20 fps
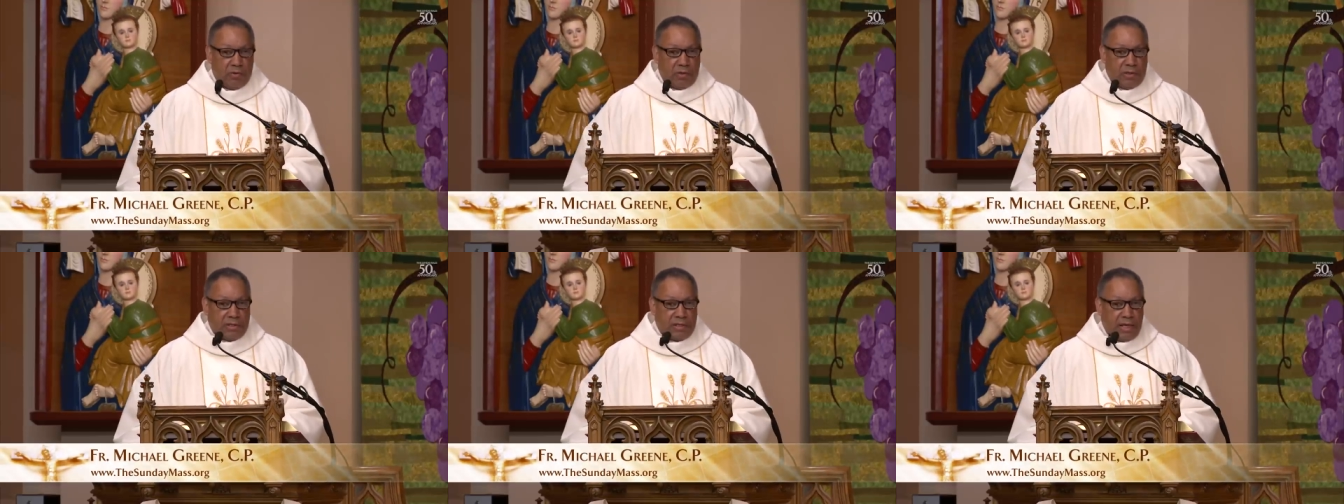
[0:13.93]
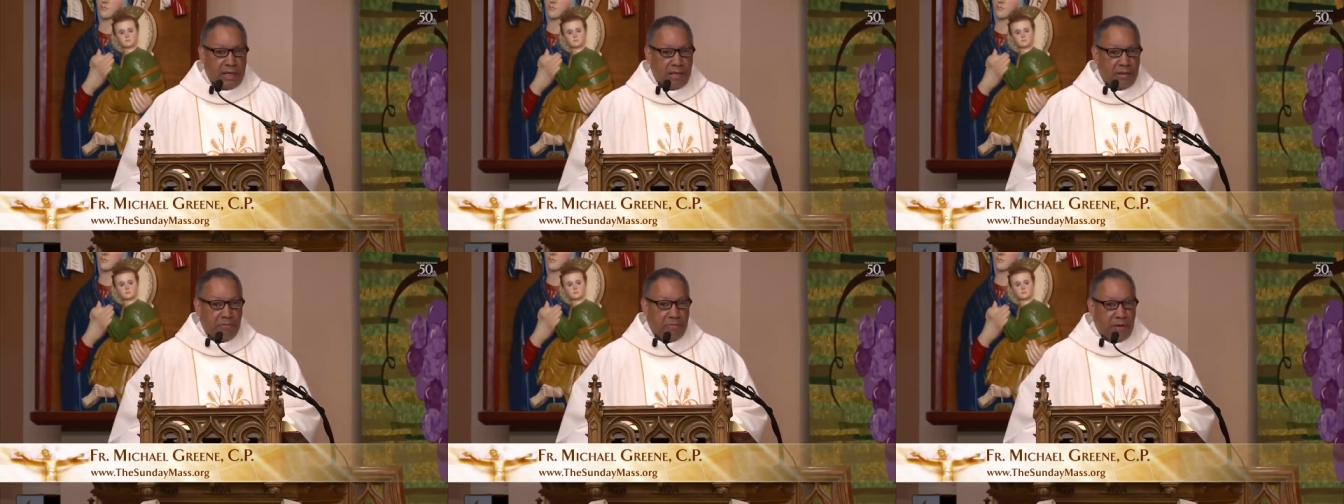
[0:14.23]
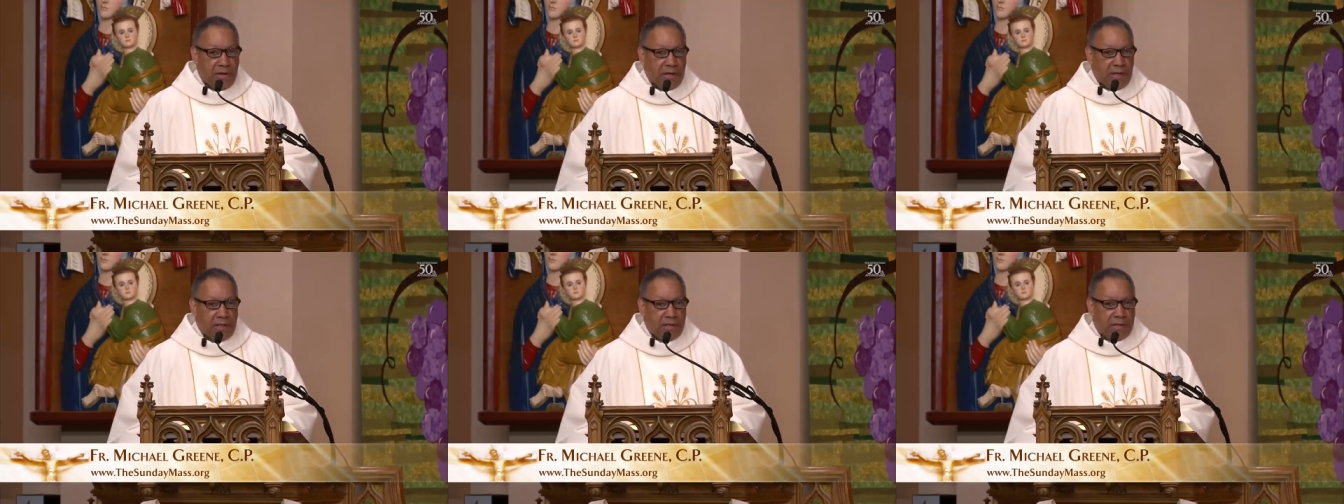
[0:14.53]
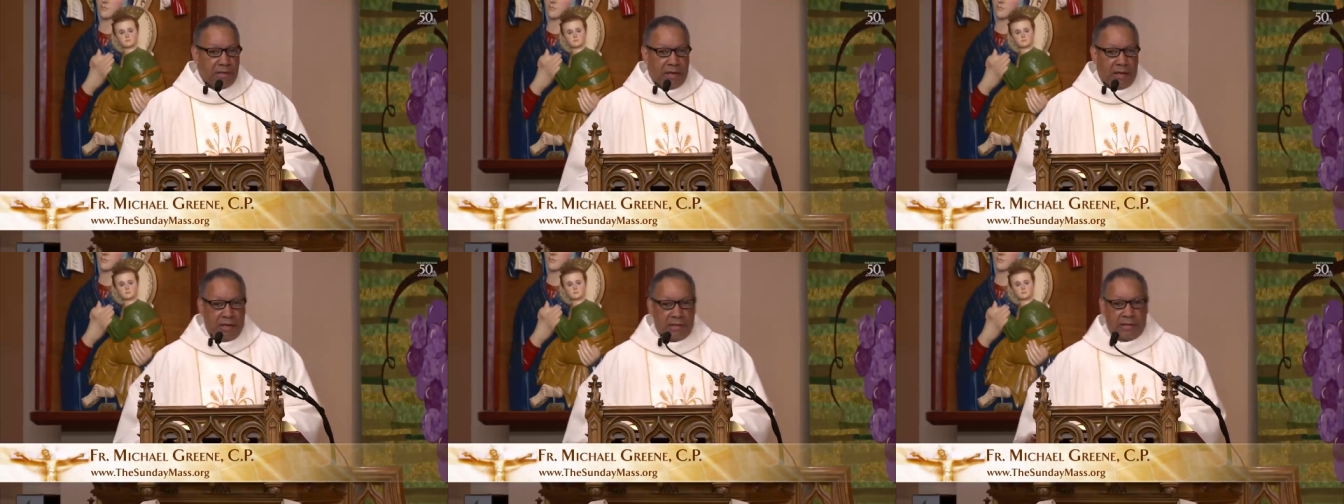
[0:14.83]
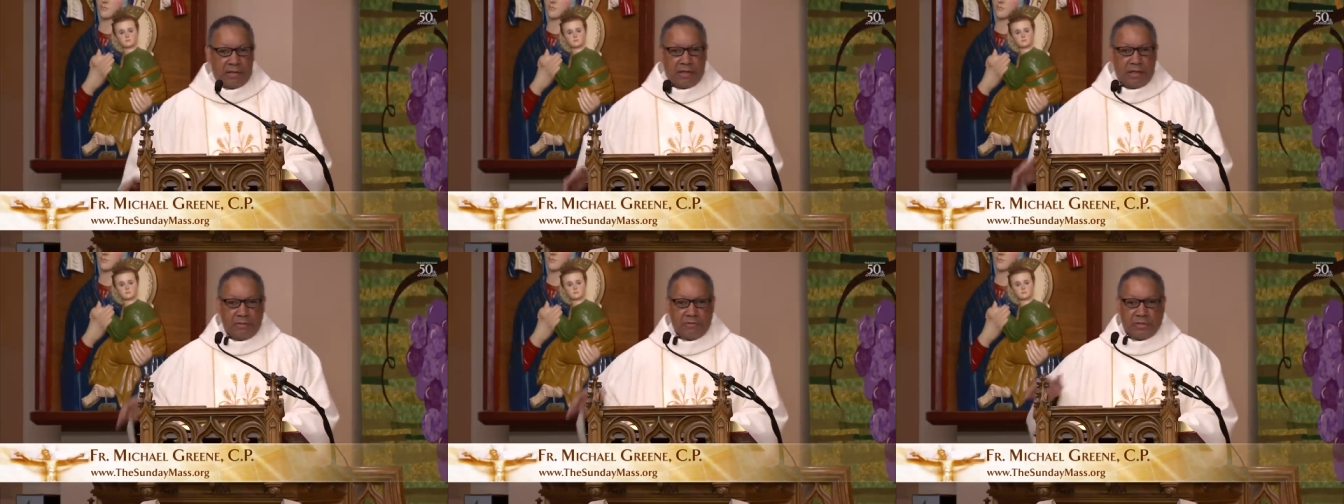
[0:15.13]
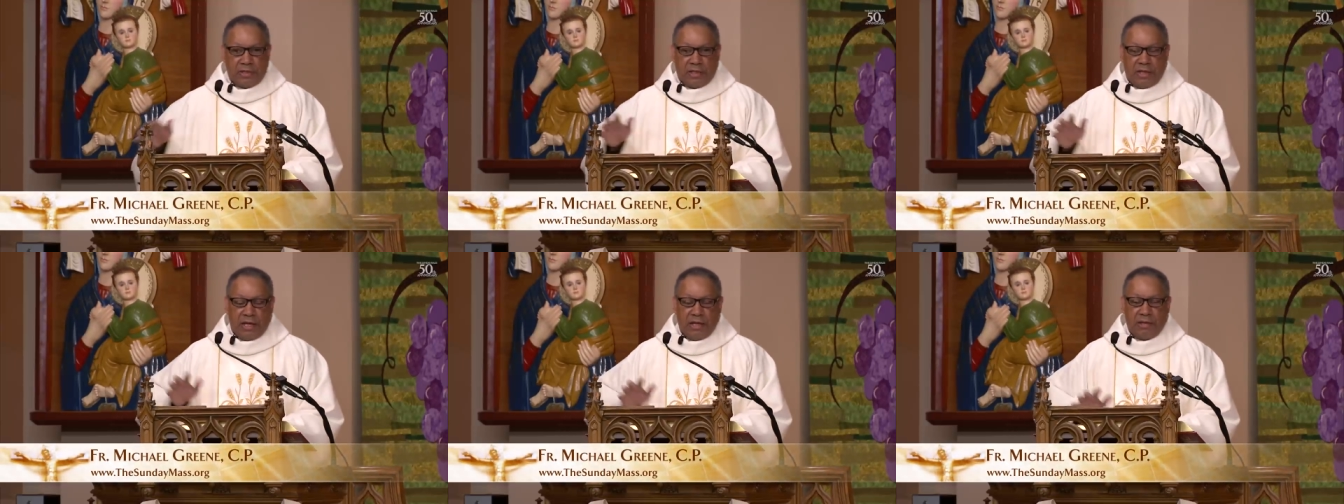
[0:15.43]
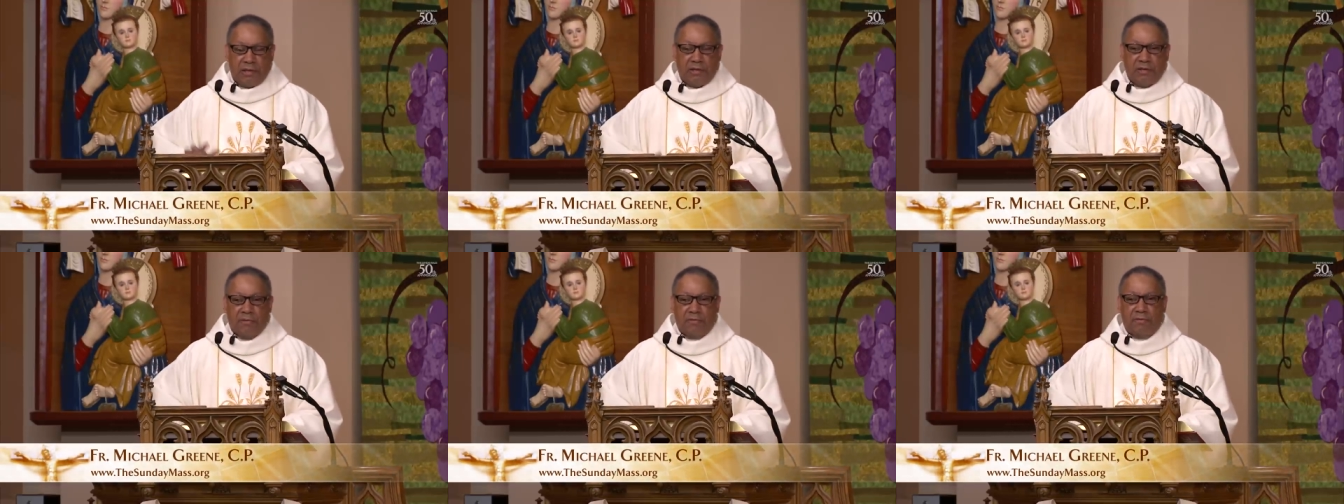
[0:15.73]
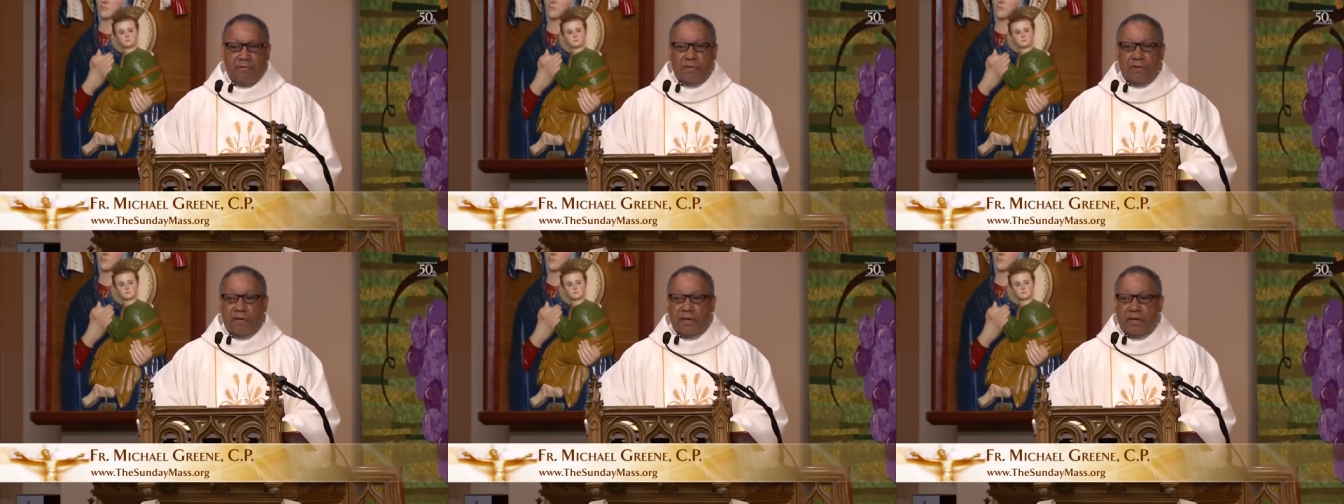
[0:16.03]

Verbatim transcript: We celebrate and come together